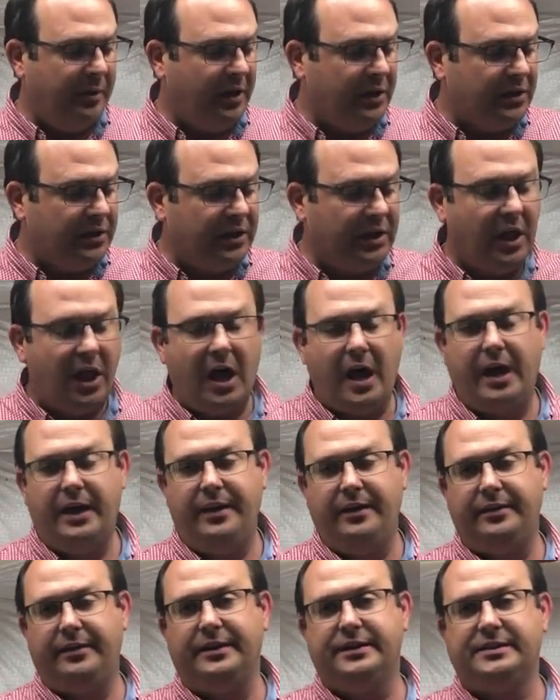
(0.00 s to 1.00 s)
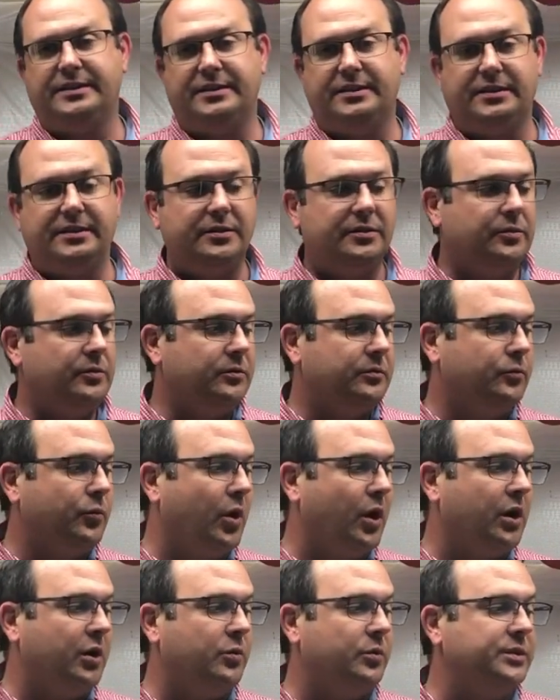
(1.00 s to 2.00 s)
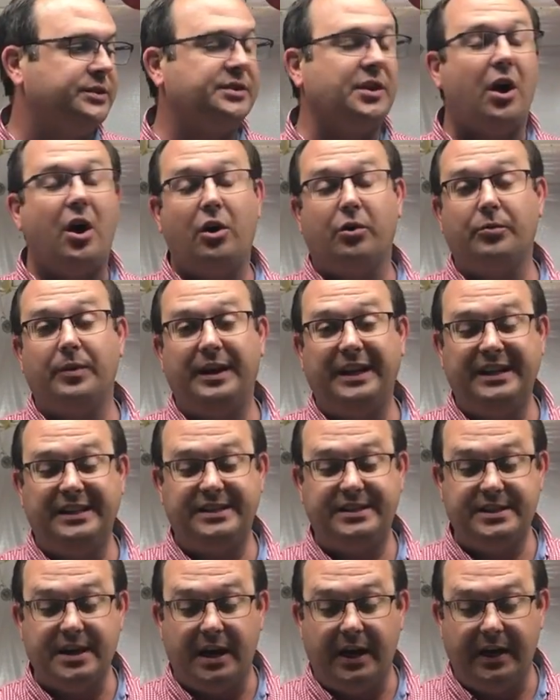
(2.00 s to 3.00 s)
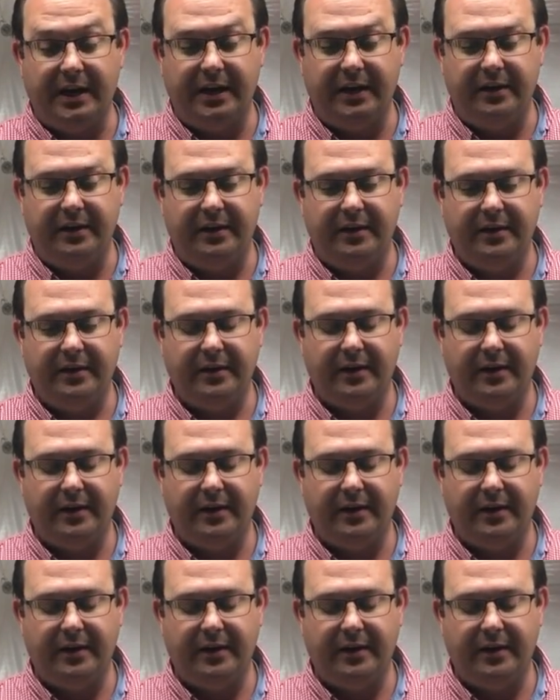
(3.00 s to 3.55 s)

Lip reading: a lot of this work was already done.